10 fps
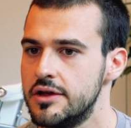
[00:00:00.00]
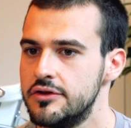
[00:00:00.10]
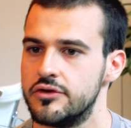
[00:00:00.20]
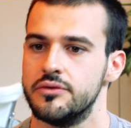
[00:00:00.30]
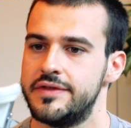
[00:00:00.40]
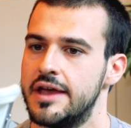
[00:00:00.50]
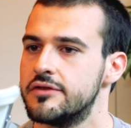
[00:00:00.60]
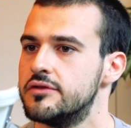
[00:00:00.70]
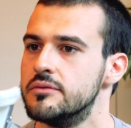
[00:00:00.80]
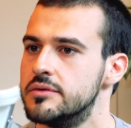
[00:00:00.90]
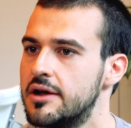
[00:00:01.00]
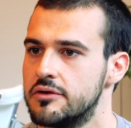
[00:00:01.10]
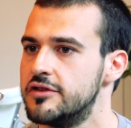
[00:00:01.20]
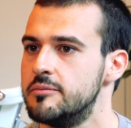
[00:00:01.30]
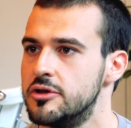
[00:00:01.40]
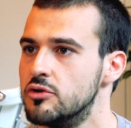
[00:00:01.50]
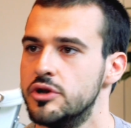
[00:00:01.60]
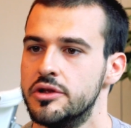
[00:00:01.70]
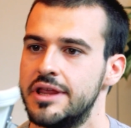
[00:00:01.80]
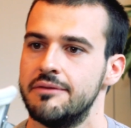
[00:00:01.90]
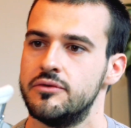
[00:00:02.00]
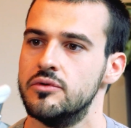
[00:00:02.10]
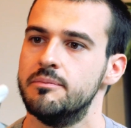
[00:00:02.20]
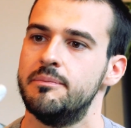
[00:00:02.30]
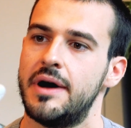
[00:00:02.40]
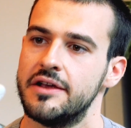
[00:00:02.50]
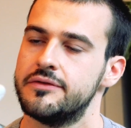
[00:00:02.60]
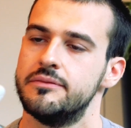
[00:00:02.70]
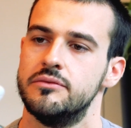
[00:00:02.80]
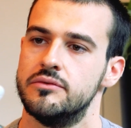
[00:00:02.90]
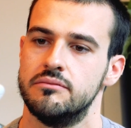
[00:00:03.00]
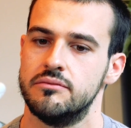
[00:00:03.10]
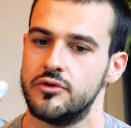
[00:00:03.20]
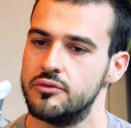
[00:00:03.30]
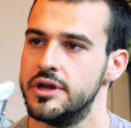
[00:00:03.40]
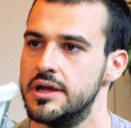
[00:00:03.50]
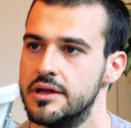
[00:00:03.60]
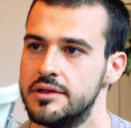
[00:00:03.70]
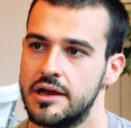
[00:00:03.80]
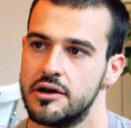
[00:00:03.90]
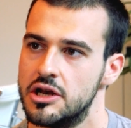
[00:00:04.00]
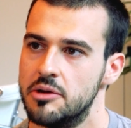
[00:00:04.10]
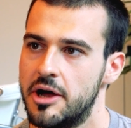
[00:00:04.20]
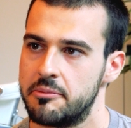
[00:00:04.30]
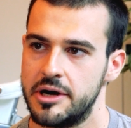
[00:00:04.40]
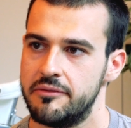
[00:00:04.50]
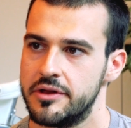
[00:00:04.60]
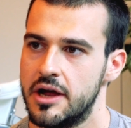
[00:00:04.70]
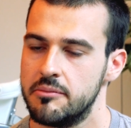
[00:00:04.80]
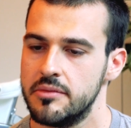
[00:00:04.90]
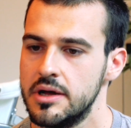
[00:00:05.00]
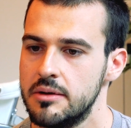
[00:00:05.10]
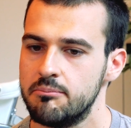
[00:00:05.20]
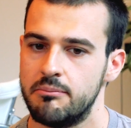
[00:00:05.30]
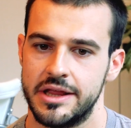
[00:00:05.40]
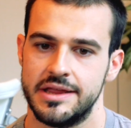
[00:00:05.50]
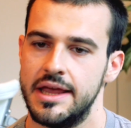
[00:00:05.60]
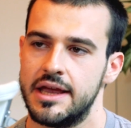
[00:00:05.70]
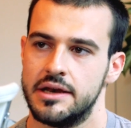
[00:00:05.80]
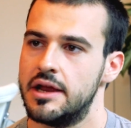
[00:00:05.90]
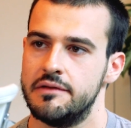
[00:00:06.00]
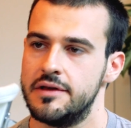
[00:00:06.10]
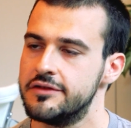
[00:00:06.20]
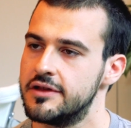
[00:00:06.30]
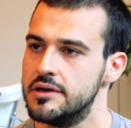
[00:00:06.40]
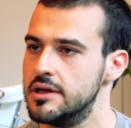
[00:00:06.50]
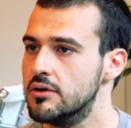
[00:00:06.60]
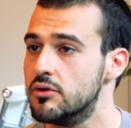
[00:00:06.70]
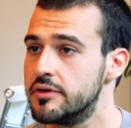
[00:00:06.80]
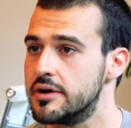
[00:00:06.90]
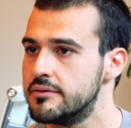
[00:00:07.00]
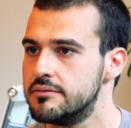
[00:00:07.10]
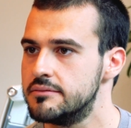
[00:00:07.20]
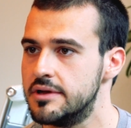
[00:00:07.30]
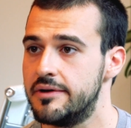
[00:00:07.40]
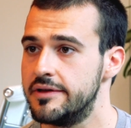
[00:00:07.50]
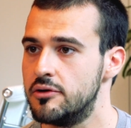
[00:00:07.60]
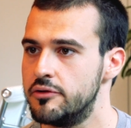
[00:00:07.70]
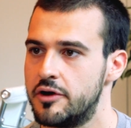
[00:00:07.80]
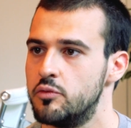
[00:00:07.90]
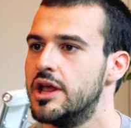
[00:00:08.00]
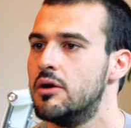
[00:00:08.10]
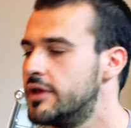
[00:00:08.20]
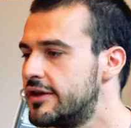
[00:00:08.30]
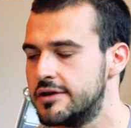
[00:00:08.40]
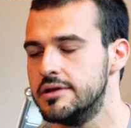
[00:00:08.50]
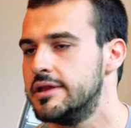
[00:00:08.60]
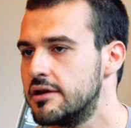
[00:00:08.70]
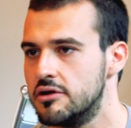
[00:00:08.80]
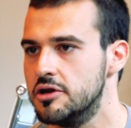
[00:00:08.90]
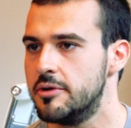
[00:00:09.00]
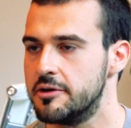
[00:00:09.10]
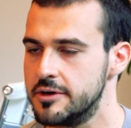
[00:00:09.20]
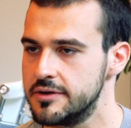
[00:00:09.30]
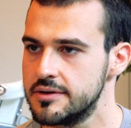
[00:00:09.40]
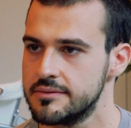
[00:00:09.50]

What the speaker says: So thanks to Tacton CPQ, we don't have to pass through the technical department every time, but they can directly send the order, the final order, without asking the technical department.